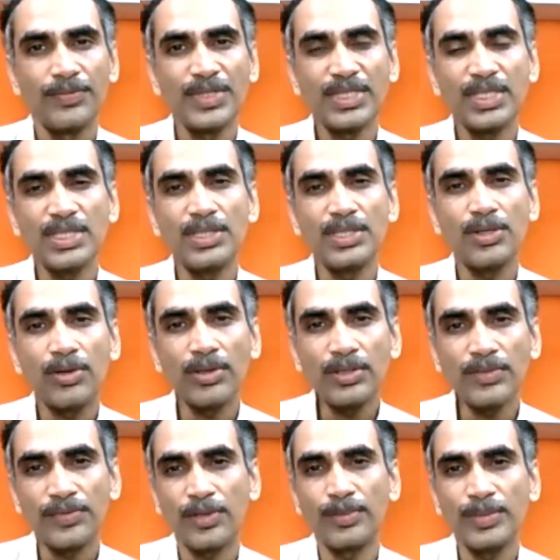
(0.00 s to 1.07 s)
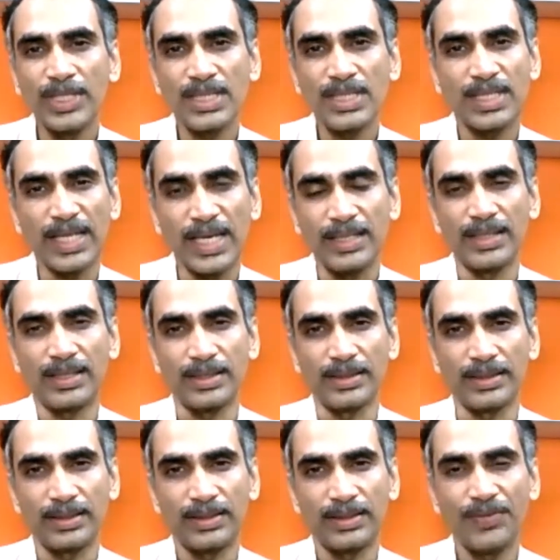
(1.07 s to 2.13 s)
which is not from this center,
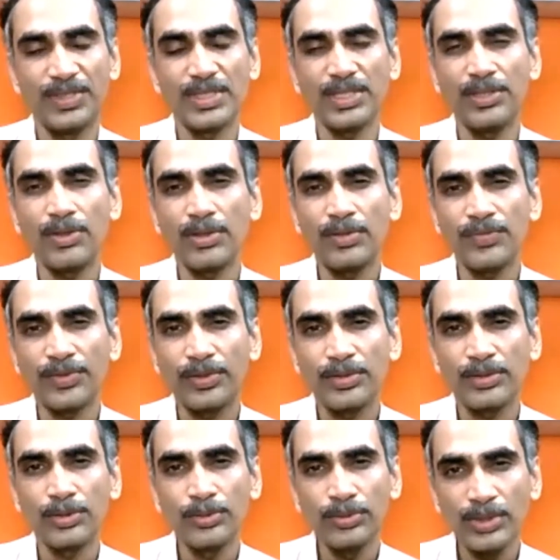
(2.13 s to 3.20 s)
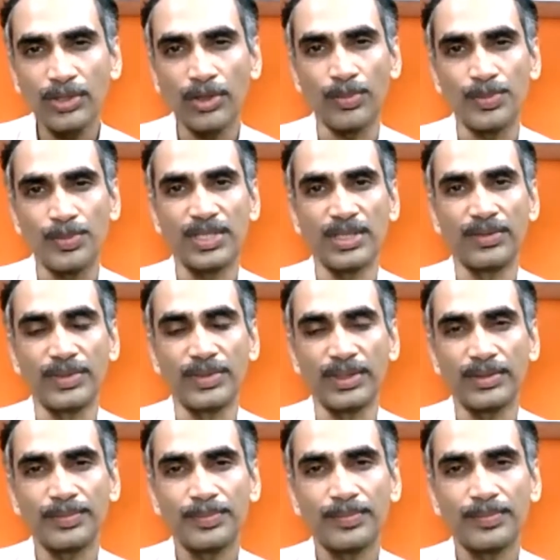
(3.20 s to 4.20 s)
which is not through the observer.